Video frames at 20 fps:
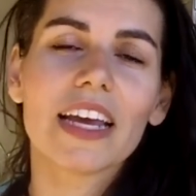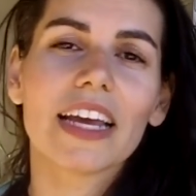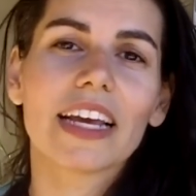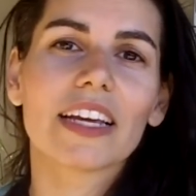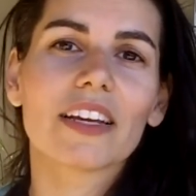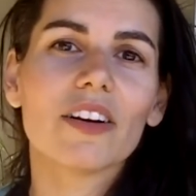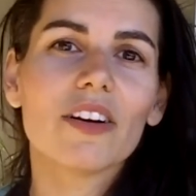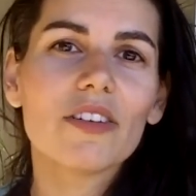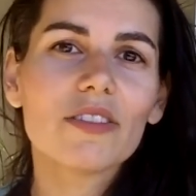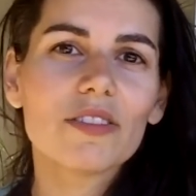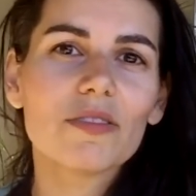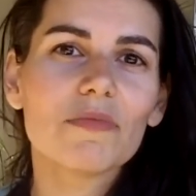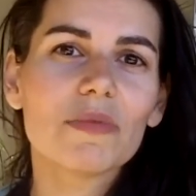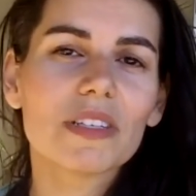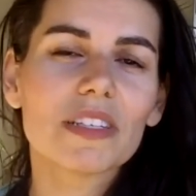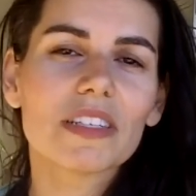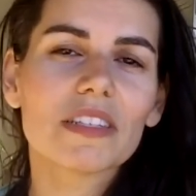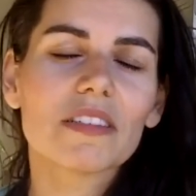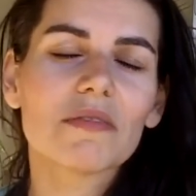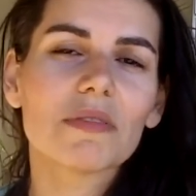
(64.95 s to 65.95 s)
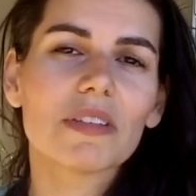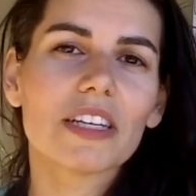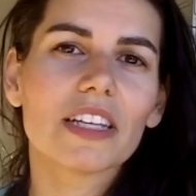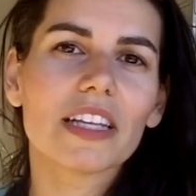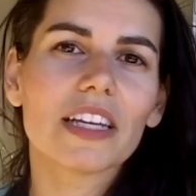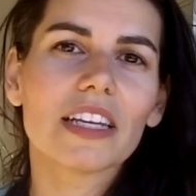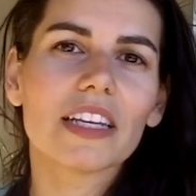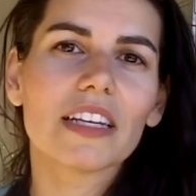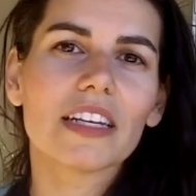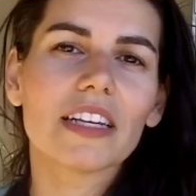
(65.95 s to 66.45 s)
It can also be
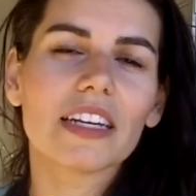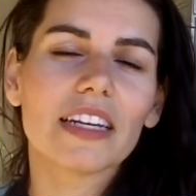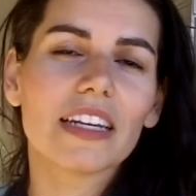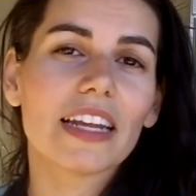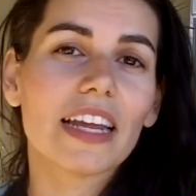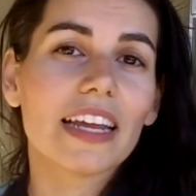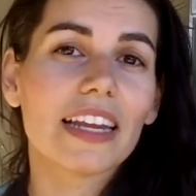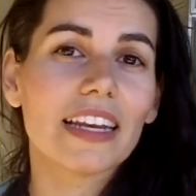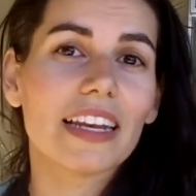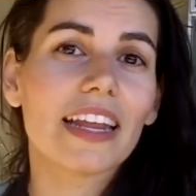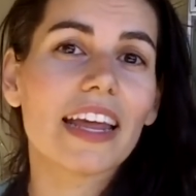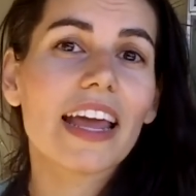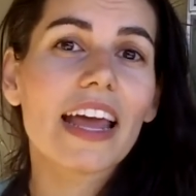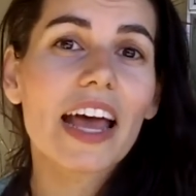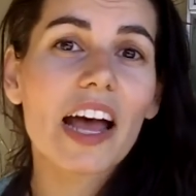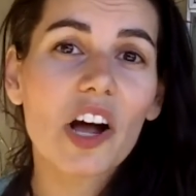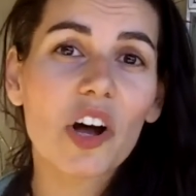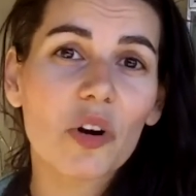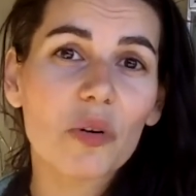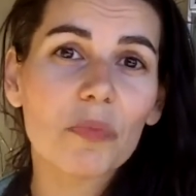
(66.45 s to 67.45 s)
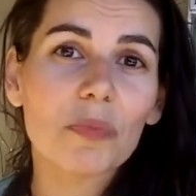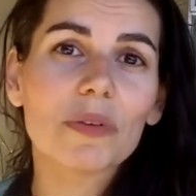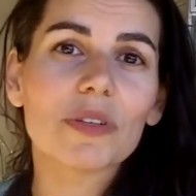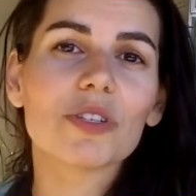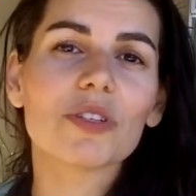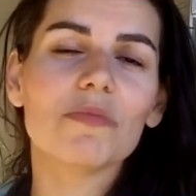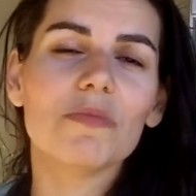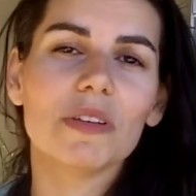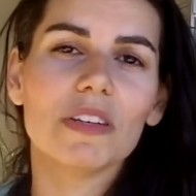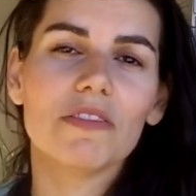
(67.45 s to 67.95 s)
stimulated and help
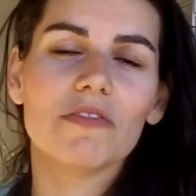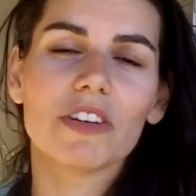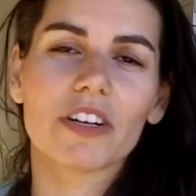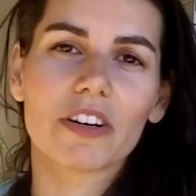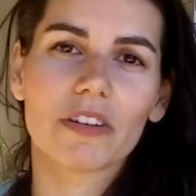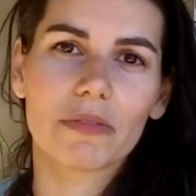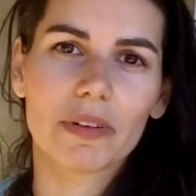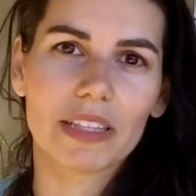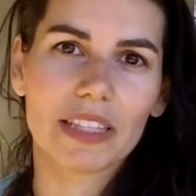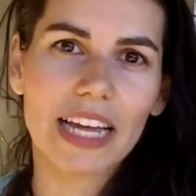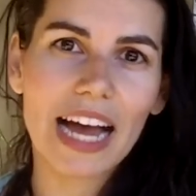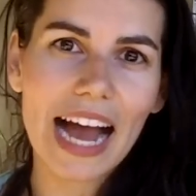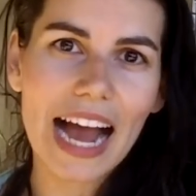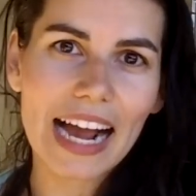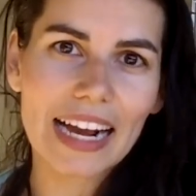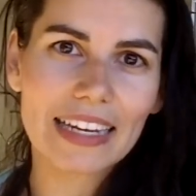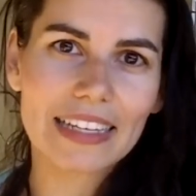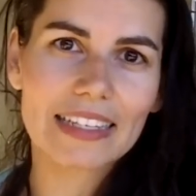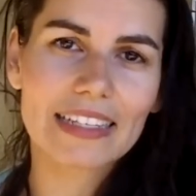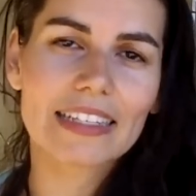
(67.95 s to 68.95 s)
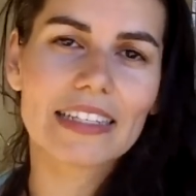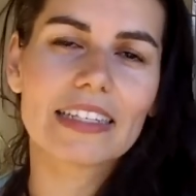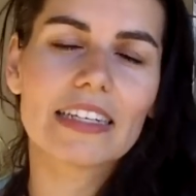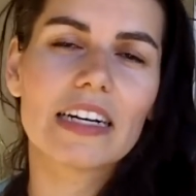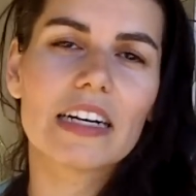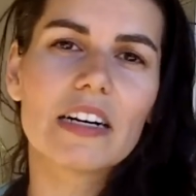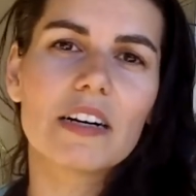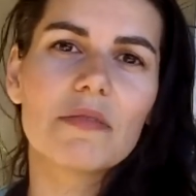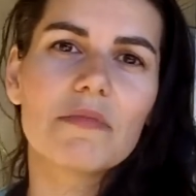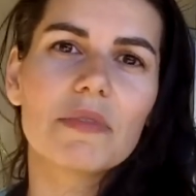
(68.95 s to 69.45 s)
to be very relaxed
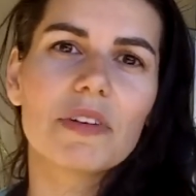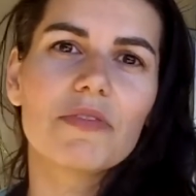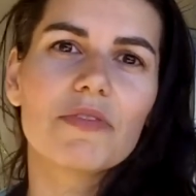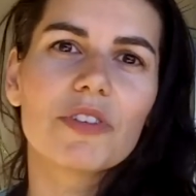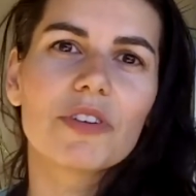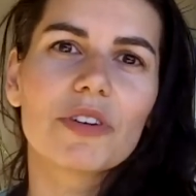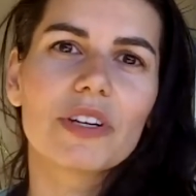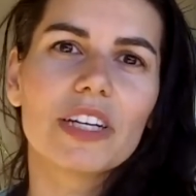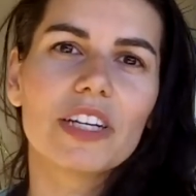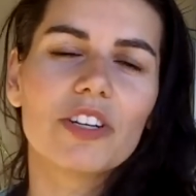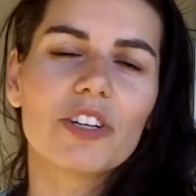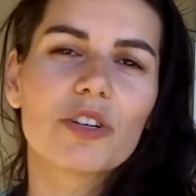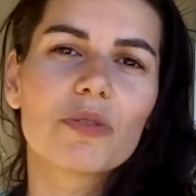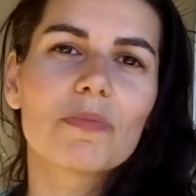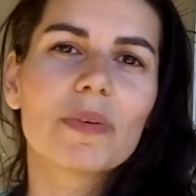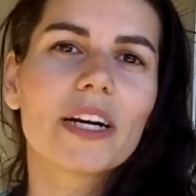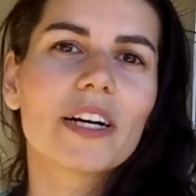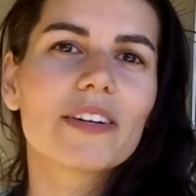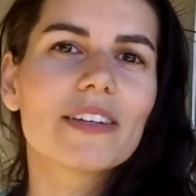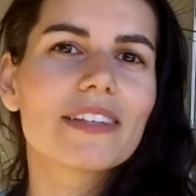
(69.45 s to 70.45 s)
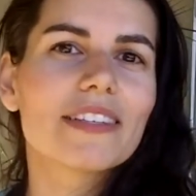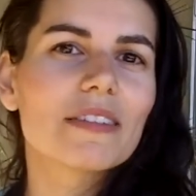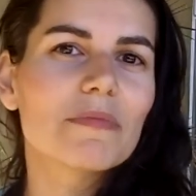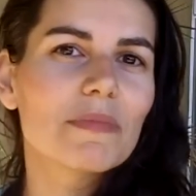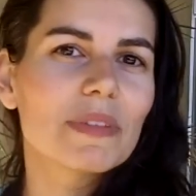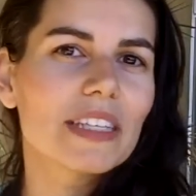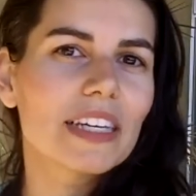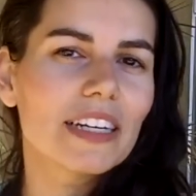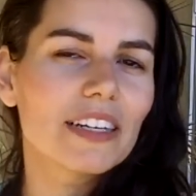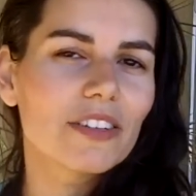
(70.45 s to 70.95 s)
um, if you're in your
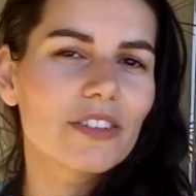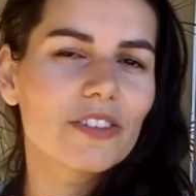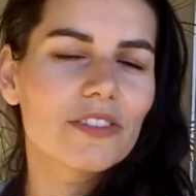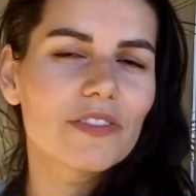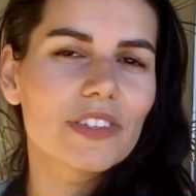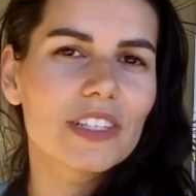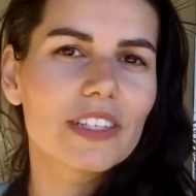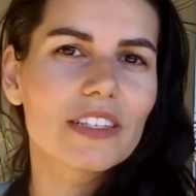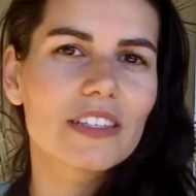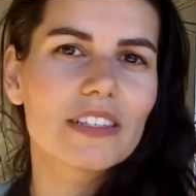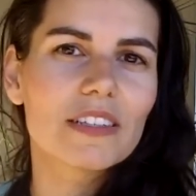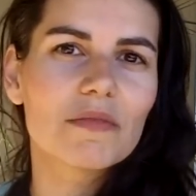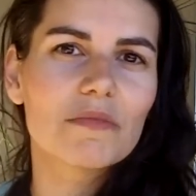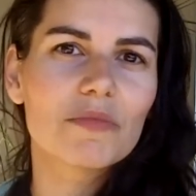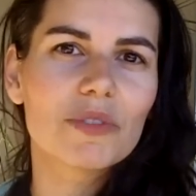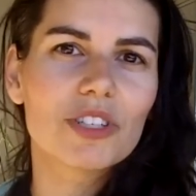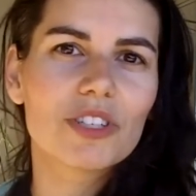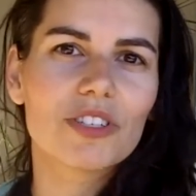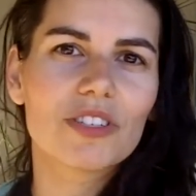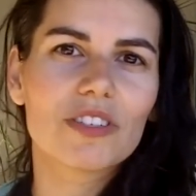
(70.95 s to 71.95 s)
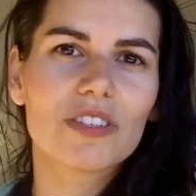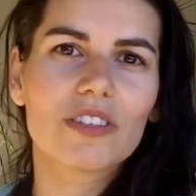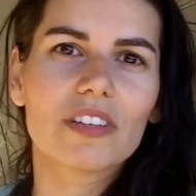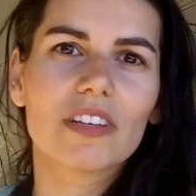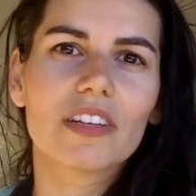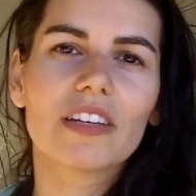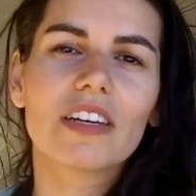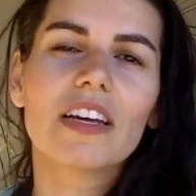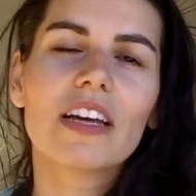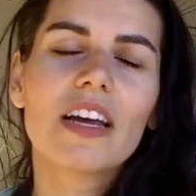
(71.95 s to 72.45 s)
parasympathetic nervous system, which is
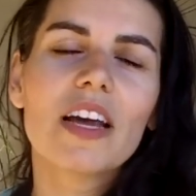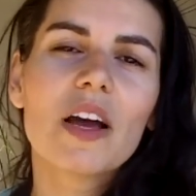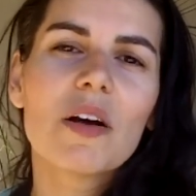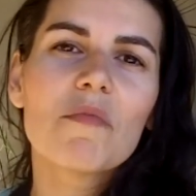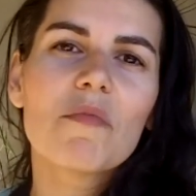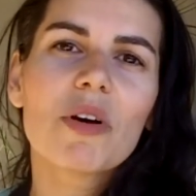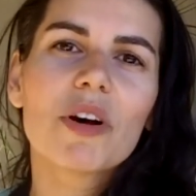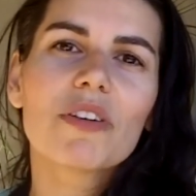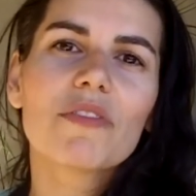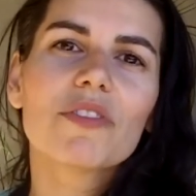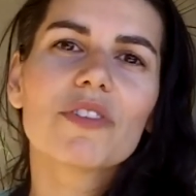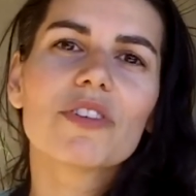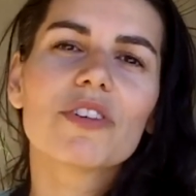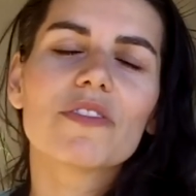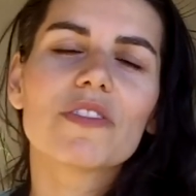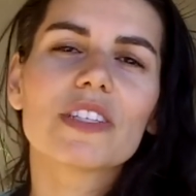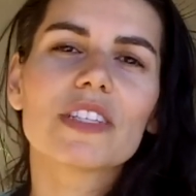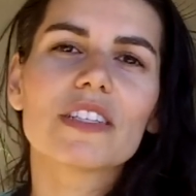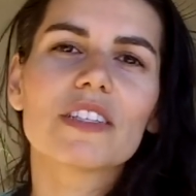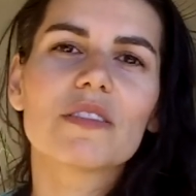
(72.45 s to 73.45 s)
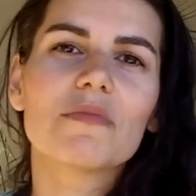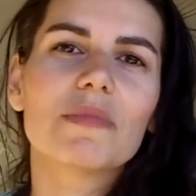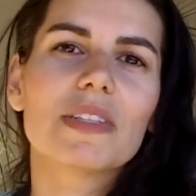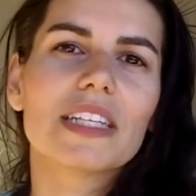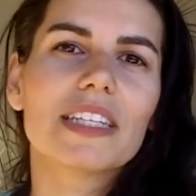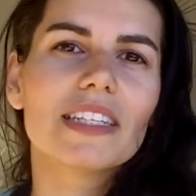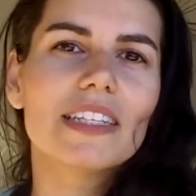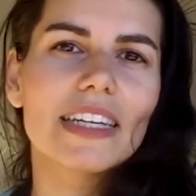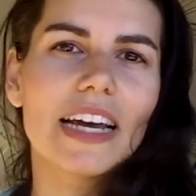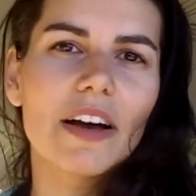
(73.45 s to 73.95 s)
the part of your nervous system
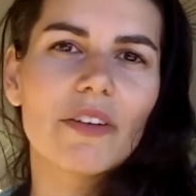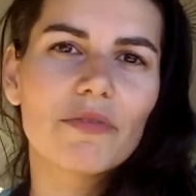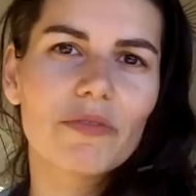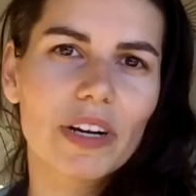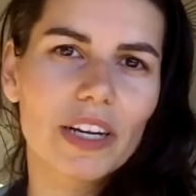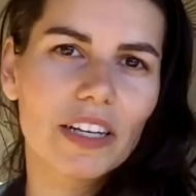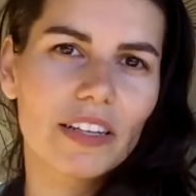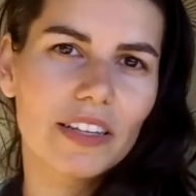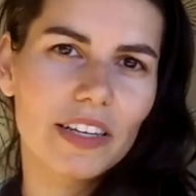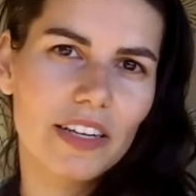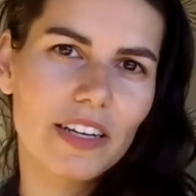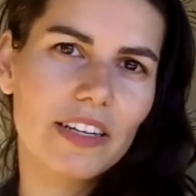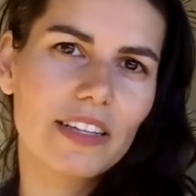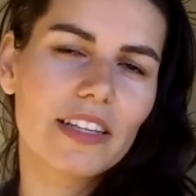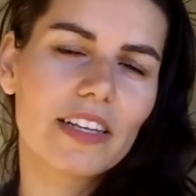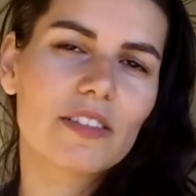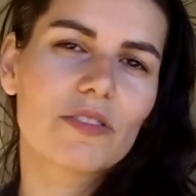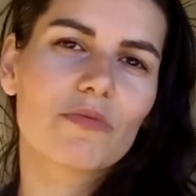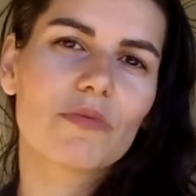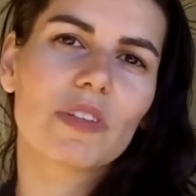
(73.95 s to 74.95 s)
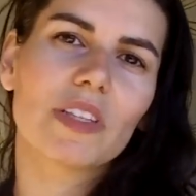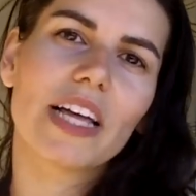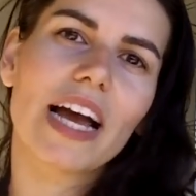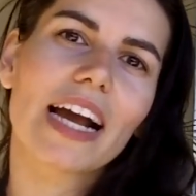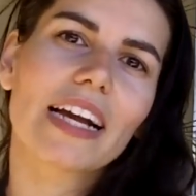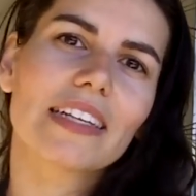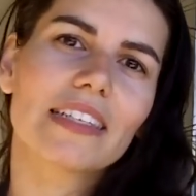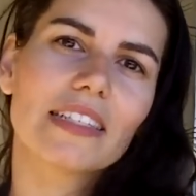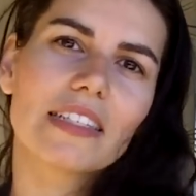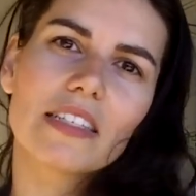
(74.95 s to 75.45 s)
that's down regulating it's
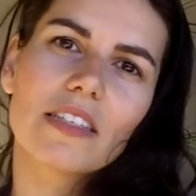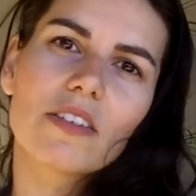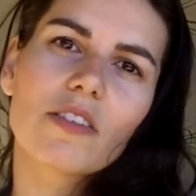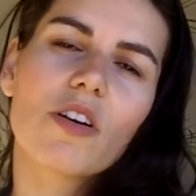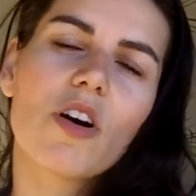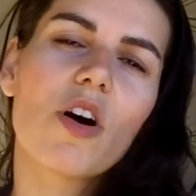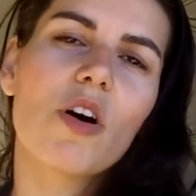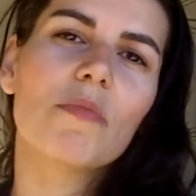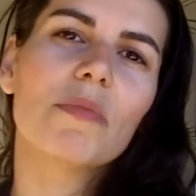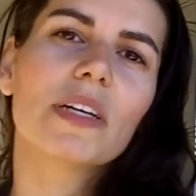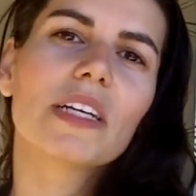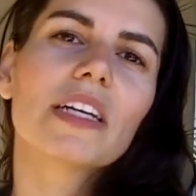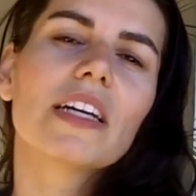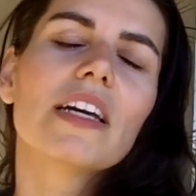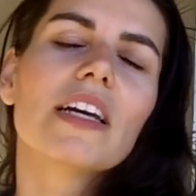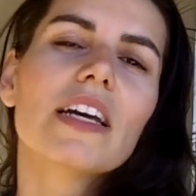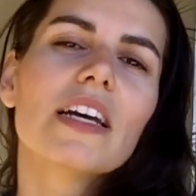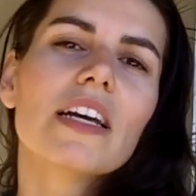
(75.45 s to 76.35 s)
relaxing and calming.